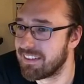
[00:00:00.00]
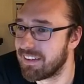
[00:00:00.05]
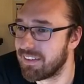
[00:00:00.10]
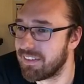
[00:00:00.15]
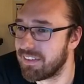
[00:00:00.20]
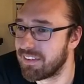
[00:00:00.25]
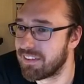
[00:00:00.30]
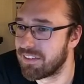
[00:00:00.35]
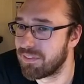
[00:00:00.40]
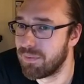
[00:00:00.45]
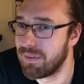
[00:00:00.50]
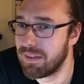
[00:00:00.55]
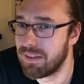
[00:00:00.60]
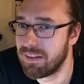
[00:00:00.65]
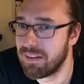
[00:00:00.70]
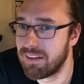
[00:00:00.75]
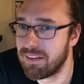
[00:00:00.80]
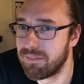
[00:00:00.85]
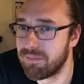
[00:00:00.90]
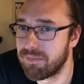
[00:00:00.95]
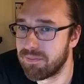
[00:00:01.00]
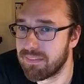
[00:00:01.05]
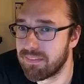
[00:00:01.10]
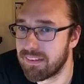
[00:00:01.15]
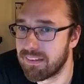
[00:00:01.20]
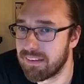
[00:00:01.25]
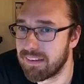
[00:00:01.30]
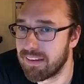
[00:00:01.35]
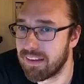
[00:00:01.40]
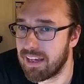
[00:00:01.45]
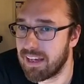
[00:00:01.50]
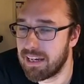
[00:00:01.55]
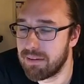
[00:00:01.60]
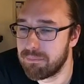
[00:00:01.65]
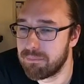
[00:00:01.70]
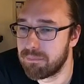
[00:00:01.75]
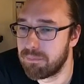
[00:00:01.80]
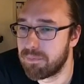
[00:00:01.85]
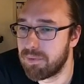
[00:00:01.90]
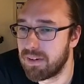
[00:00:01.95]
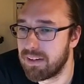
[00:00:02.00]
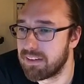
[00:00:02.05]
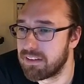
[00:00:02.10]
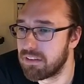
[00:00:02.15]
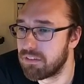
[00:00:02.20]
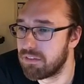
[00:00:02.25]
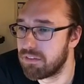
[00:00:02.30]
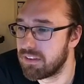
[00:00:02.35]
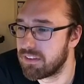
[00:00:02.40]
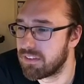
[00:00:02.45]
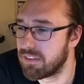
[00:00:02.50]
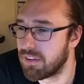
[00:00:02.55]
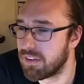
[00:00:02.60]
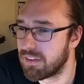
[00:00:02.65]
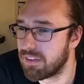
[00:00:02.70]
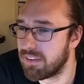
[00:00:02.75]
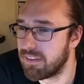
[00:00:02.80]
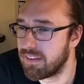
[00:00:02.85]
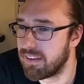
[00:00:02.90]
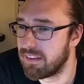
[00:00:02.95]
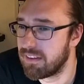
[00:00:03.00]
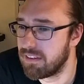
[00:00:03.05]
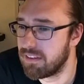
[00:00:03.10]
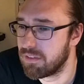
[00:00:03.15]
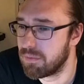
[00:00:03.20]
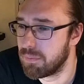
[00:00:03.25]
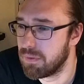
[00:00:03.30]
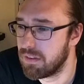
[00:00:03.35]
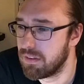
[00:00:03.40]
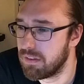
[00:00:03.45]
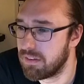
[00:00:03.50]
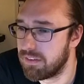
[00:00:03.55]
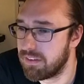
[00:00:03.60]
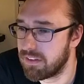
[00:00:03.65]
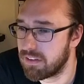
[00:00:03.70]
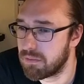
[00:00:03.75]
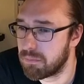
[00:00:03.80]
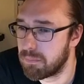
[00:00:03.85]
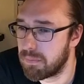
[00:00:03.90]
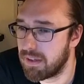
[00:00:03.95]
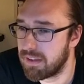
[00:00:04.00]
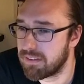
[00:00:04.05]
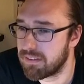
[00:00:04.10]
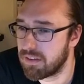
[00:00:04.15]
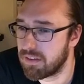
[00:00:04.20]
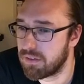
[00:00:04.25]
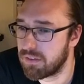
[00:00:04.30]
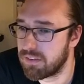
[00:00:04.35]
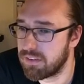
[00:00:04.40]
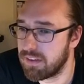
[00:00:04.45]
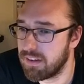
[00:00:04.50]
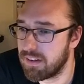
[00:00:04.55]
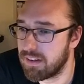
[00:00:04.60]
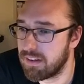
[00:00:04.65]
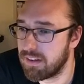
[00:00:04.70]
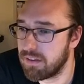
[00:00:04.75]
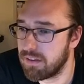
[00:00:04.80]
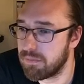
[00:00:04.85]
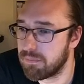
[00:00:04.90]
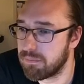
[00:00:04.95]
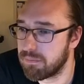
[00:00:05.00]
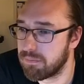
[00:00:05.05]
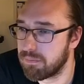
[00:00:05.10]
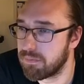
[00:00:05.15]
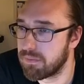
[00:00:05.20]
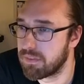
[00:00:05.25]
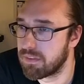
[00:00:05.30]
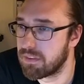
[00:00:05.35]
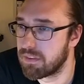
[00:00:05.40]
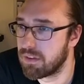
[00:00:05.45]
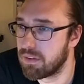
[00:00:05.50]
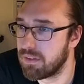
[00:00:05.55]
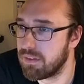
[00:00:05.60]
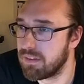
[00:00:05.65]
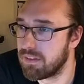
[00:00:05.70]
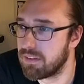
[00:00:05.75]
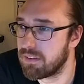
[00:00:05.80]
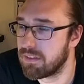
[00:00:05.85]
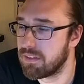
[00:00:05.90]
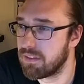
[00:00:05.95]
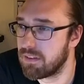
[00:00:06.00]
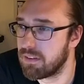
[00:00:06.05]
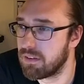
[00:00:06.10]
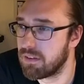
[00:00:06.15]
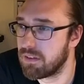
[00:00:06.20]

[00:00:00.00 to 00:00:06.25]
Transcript: so this will. I'm relatively certain that this will just pass our CI. This